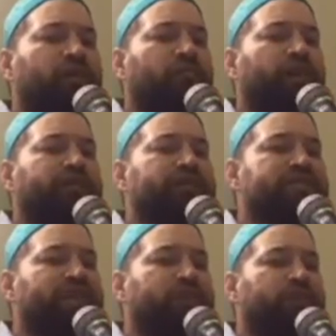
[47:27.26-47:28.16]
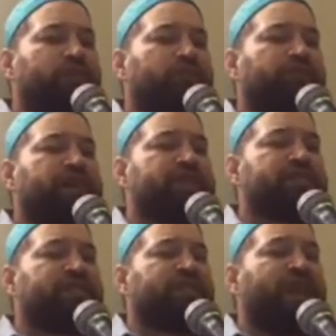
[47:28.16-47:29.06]
by the statement
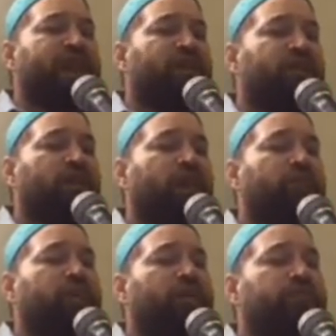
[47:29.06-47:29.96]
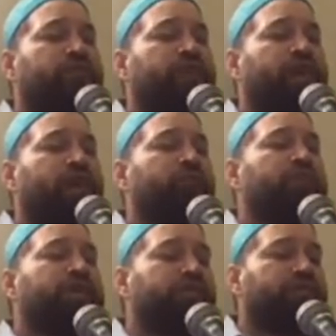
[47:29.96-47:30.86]
facing the area above and
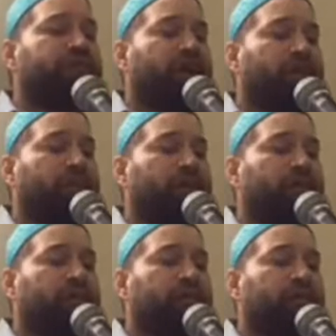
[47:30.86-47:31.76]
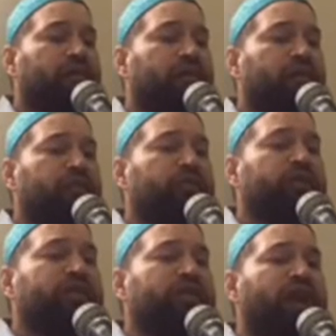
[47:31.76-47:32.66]
beneath the Kaaba.
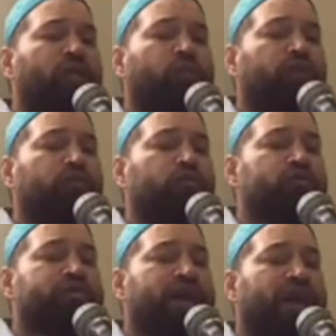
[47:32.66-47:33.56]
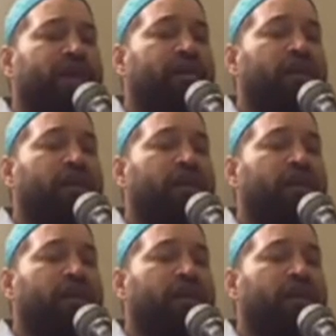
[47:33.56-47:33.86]
They did not want to say